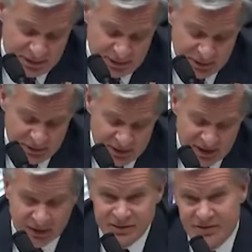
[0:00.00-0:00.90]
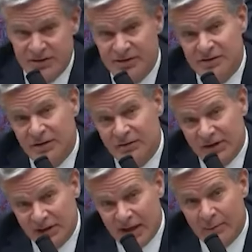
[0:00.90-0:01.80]
uh, analysis
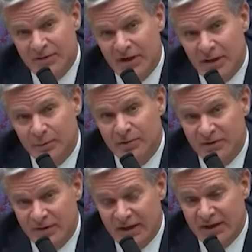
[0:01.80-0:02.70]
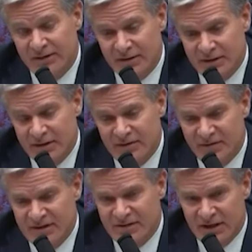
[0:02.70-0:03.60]
of a laptop that the
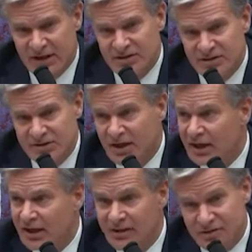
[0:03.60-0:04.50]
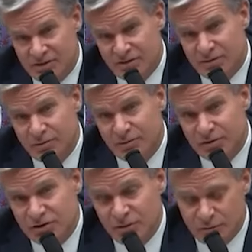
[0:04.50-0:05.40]
investigation ties
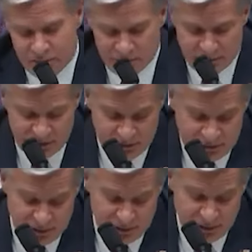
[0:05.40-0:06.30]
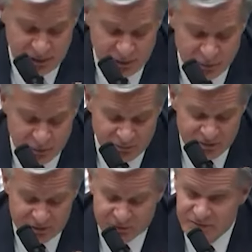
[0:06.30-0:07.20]
to the shooter uh,
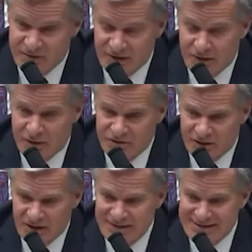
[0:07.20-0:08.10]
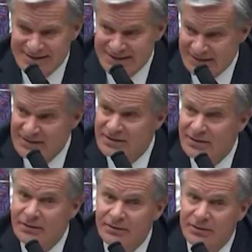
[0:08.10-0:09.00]
reveals that on July
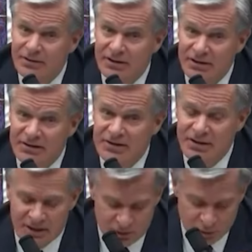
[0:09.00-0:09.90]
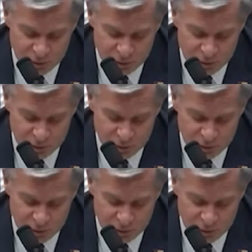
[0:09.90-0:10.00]
6th, he did a